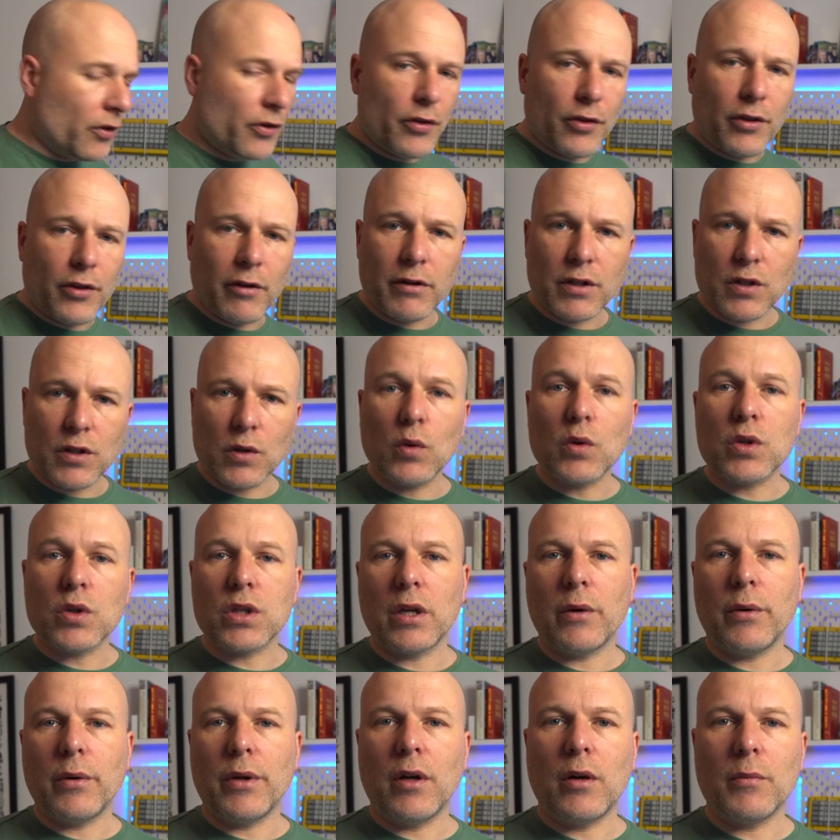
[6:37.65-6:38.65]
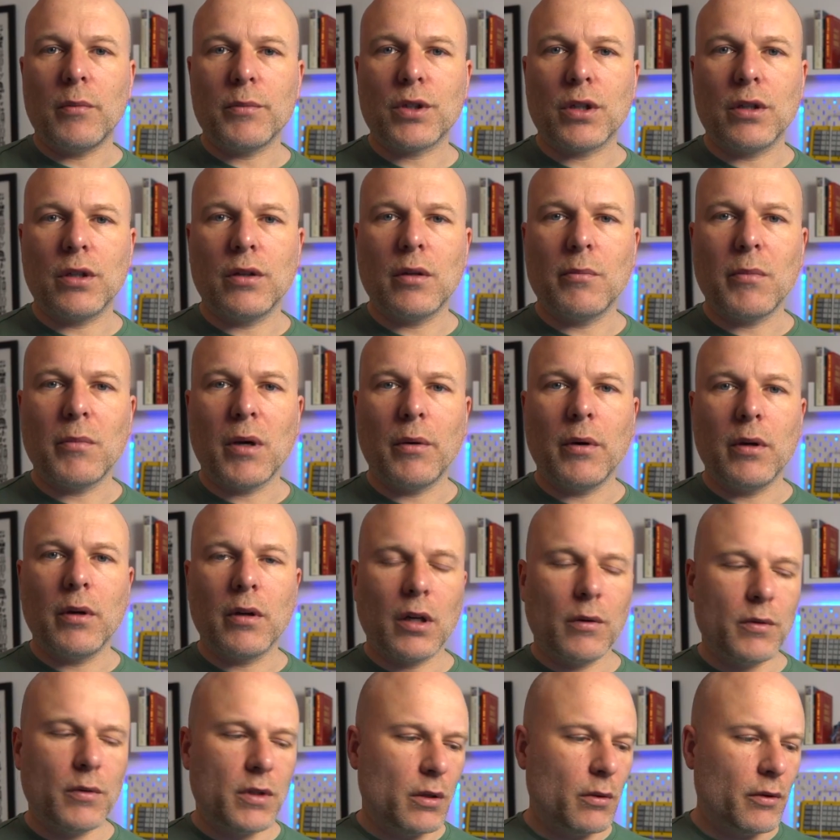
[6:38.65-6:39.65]
There is also an option that
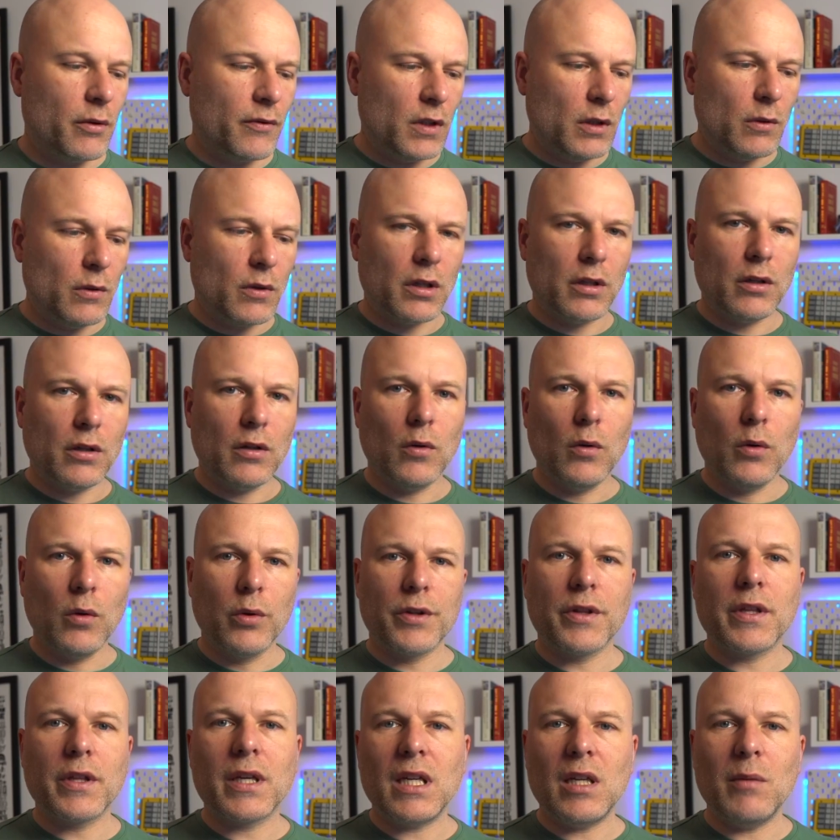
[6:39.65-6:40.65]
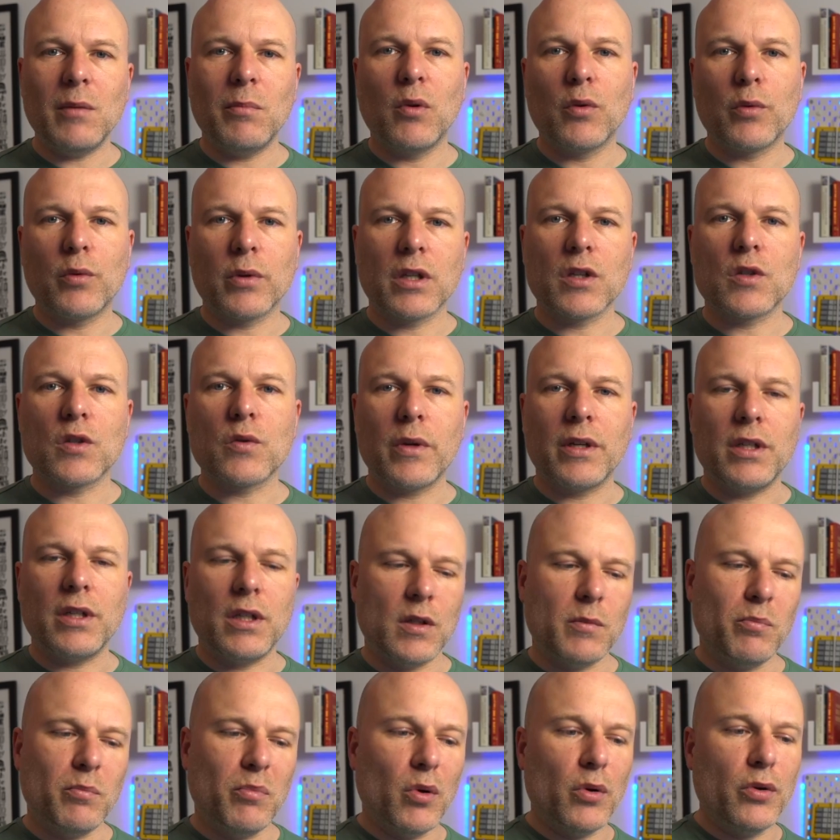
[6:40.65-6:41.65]
MoErgo do if you can order the keyboard with the switches
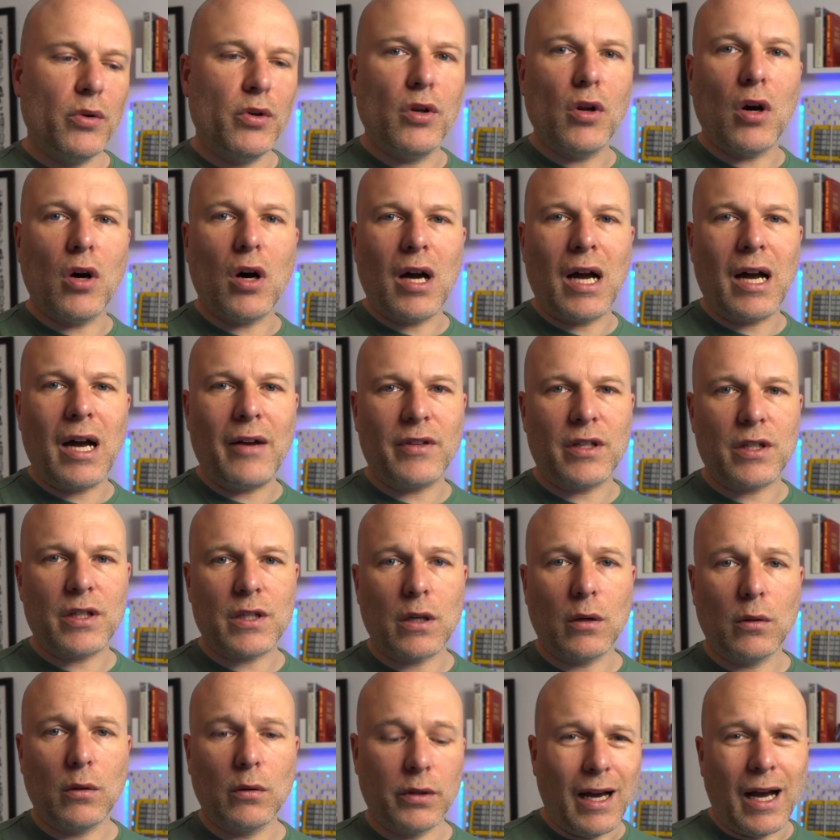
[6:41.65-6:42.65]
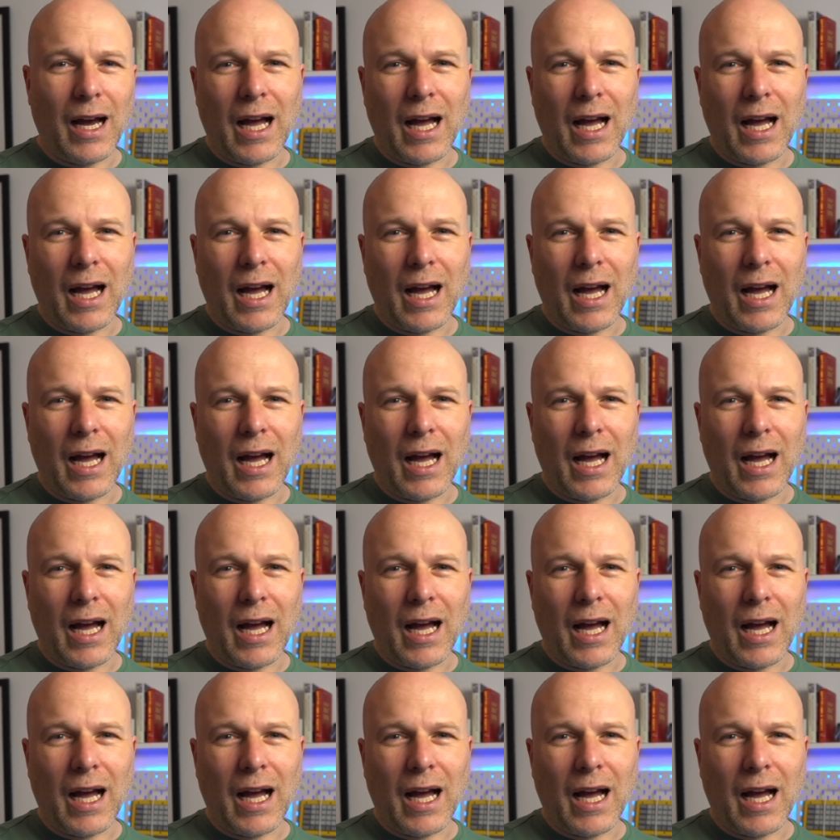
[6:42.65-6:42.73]
but not have it soldered.